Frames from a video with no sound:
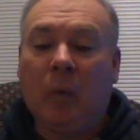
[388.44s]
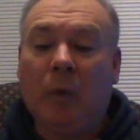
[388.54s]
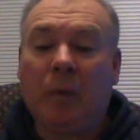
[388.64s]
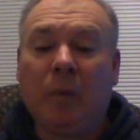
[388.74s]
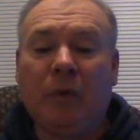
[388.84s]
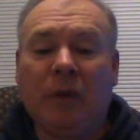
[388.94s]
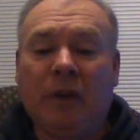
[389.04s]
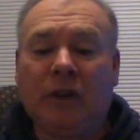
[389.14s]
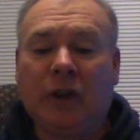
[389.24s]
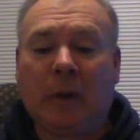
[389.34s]
when we move
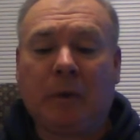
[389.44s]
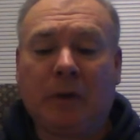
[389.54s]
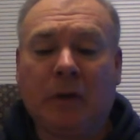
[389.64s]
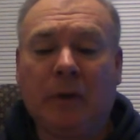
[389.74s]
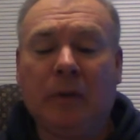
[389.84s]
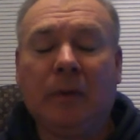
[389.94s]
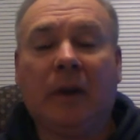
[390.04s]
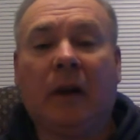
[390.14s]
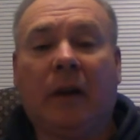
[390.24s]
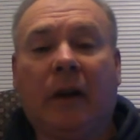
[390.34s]
into chapter 2,
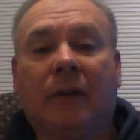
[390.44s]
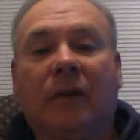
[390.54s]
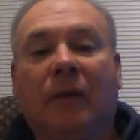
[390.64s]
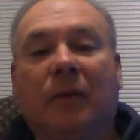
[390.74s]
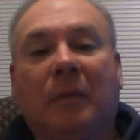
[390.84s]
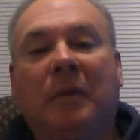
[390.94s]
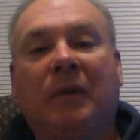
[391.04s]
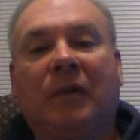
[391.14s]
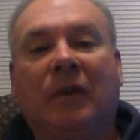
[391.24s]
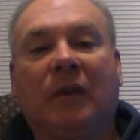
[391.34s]
that's
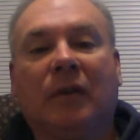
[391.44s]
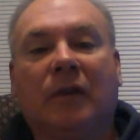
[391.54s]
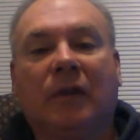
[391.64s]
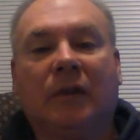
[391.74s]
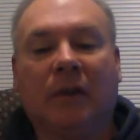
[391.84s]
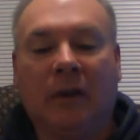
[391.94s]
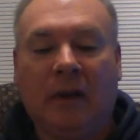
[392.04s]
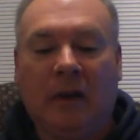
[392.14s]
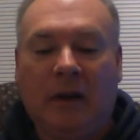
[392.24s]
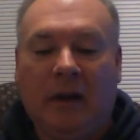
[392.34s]
descriptive statistics.
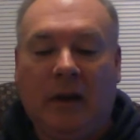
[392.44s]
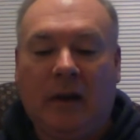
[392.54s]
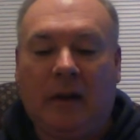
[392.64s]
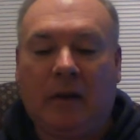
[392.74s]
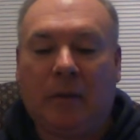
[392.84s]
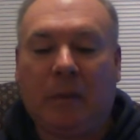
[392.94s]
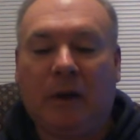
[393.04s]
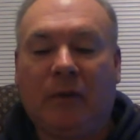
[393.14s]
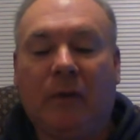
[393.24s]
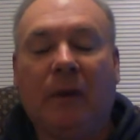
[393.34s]
And on
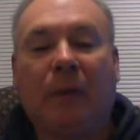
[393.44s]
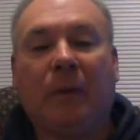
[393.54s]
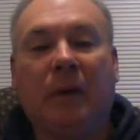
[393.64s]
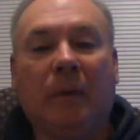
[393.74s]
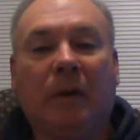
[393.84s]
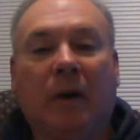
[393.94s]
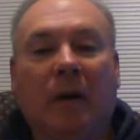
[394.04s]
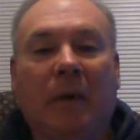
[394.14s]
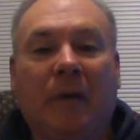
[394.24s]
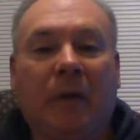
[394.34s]
page 53, we talk
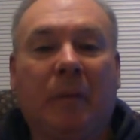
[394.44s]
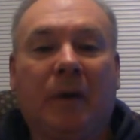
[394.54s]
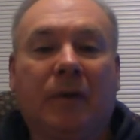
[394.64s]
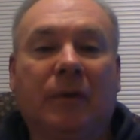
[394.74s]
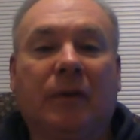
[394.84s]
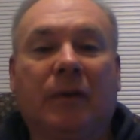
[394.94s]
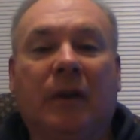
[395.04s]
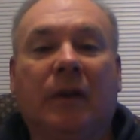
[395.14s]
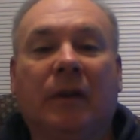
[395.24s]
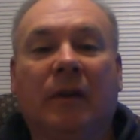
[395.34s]
about the measures of
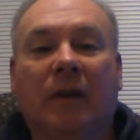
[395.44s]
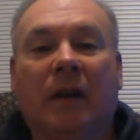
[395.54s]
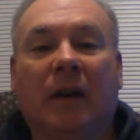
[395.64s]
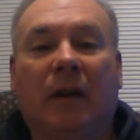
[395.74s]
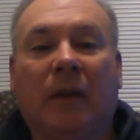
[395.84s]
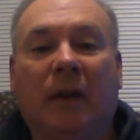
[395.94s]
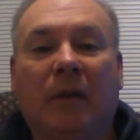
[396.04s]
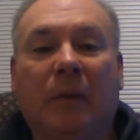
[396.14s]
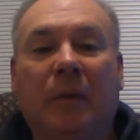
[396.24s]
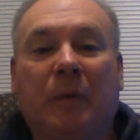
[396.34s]
center. And I think
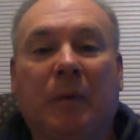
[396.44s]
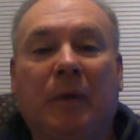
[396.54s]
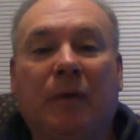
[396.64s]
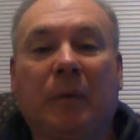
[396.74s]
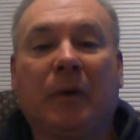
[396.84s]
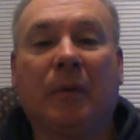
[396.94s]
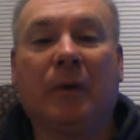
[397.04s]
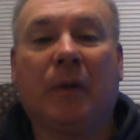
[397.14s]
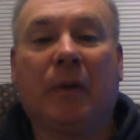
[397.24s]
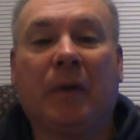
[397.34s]
everyone's pretty familiar
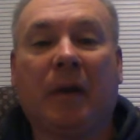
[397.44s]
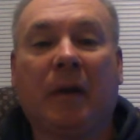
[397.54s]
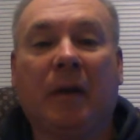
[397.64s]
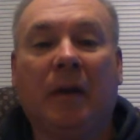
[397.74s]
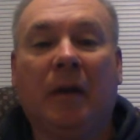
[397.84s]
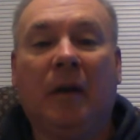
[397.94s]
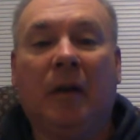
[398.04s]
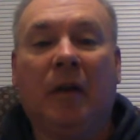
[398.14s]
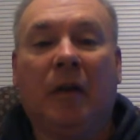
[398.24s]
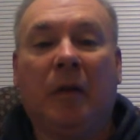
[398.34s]
with the
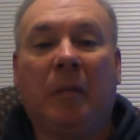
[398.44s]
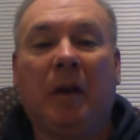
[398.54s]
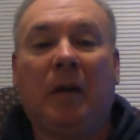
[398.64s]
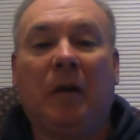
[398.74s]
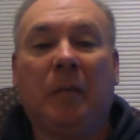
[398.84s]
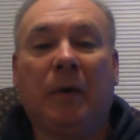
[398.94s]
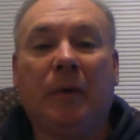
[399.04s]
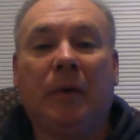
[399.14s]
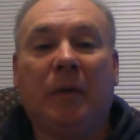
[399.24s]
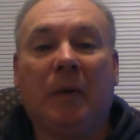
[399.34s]
mean, the
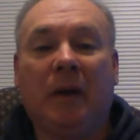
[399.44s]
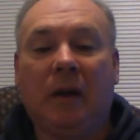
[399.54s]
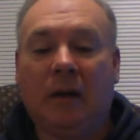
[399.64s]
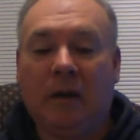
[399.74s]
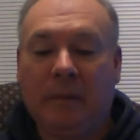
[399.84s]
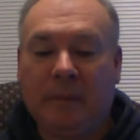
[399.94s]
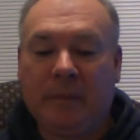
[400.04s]
mode, and the median.